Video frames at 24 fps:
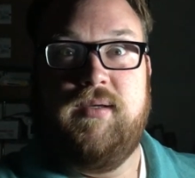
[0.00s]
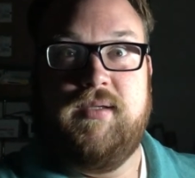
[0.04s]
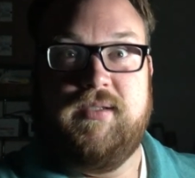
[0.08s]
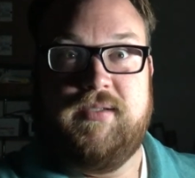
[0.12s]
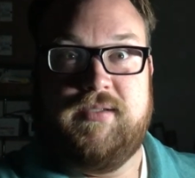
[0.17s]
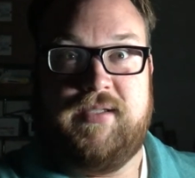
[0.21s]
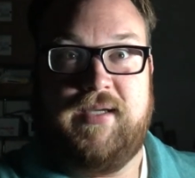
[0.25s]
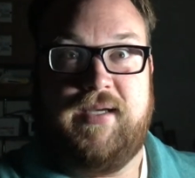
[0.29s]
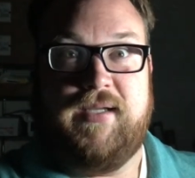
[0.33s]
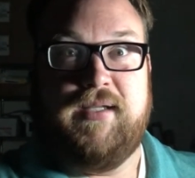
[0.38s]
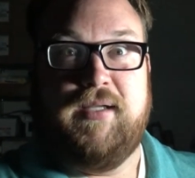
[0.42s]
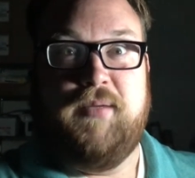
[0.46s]

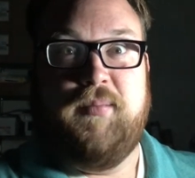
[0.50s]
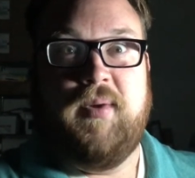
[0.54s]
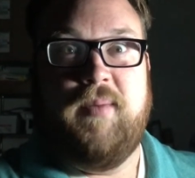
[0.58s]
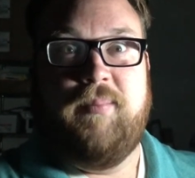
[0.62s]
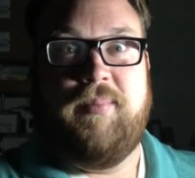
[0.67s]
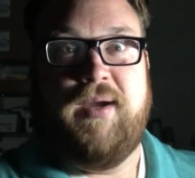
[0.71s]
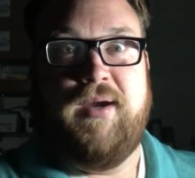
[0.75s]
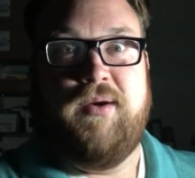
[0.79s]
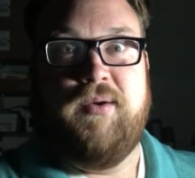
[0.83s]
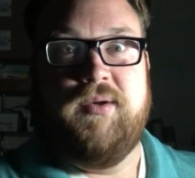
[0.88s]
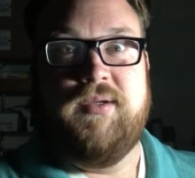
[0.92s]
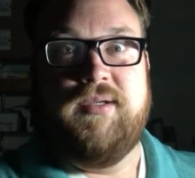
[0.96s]
Sadly, my
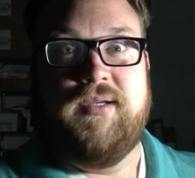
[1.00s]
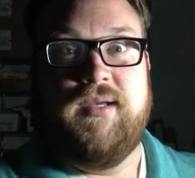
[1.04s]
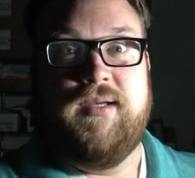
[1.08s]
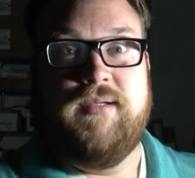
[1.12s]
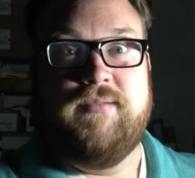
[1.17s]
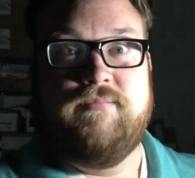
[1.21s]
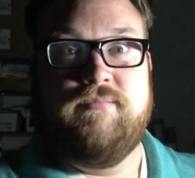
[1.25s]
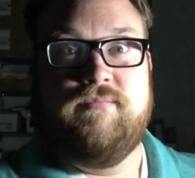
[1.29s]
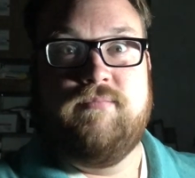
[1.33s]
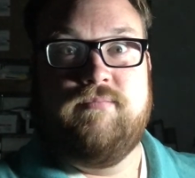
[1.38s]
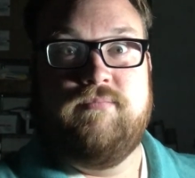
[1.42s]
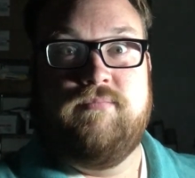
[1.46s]
power's
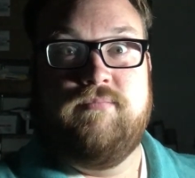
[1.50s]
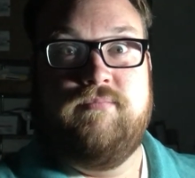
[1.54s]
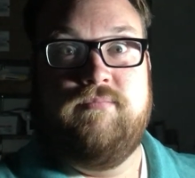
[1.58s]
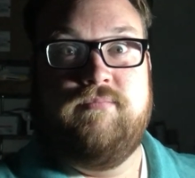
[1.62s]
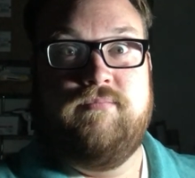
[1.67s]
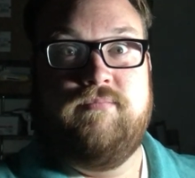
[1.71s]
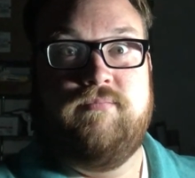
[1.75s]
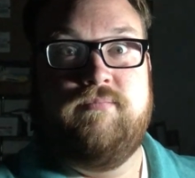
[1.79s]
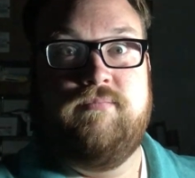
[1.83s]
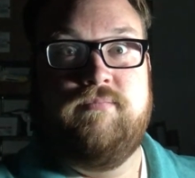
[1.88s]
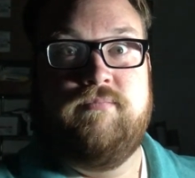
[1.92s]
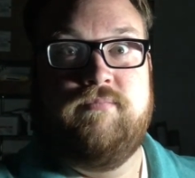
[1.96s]
out.
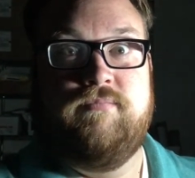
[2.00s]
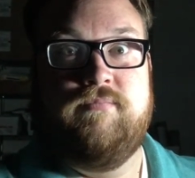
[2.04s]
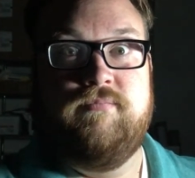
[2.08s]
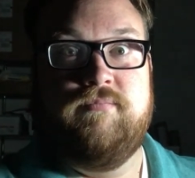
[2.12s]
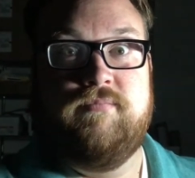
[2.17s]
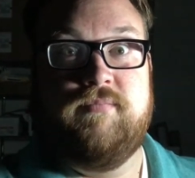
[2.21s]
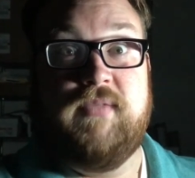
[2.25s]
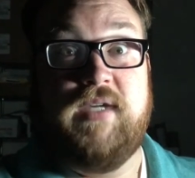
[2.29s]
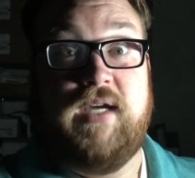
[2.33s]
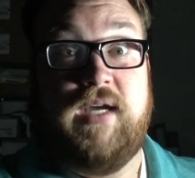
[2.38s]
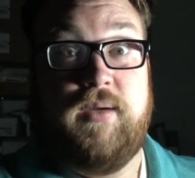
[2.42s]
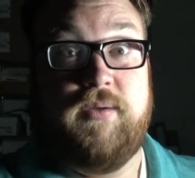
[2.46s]

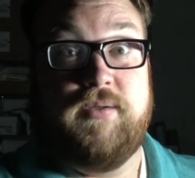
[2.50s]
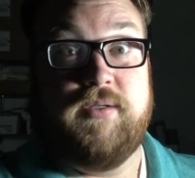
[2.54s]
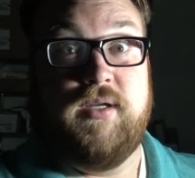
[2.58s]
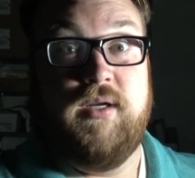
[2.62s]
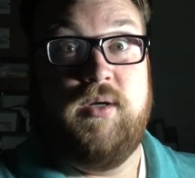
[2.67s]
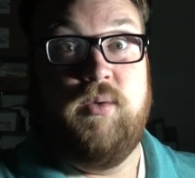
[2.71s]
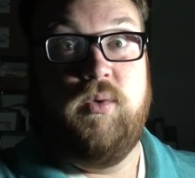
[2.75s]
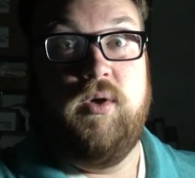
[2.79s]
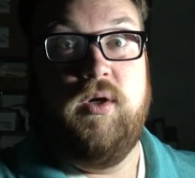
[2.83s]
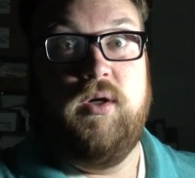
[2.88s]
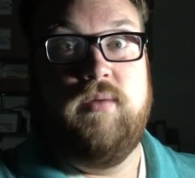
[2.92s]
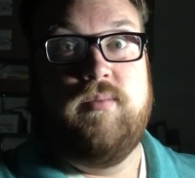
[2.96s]
I was
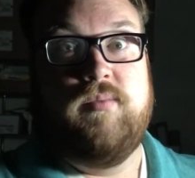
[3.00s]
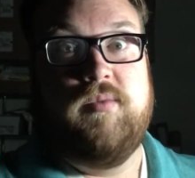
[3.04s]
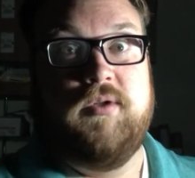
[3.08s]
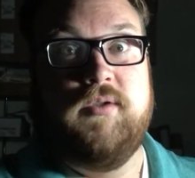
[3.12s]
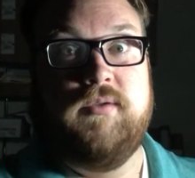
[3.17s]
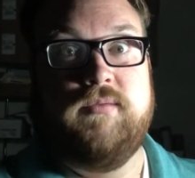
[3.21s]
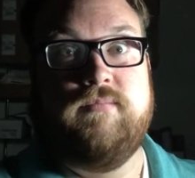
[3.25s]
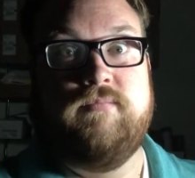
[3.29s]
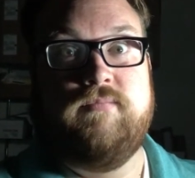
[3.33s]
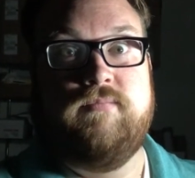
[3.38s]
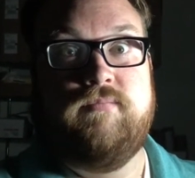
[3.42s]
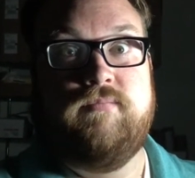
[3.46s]
gonna work more.